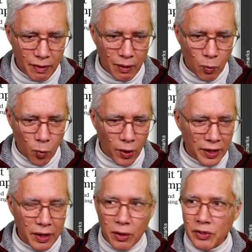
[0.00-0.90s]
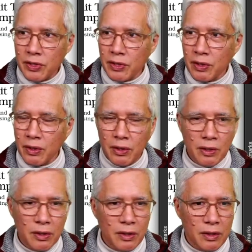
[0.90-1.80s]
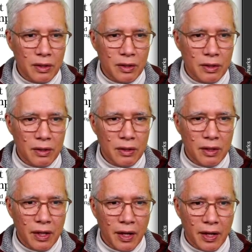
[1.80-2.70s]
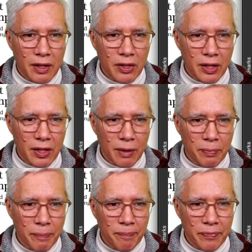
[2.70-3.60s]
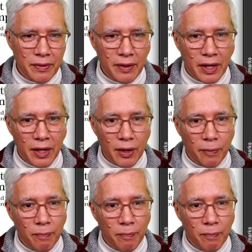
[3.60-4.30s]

What else can I clean up? Now,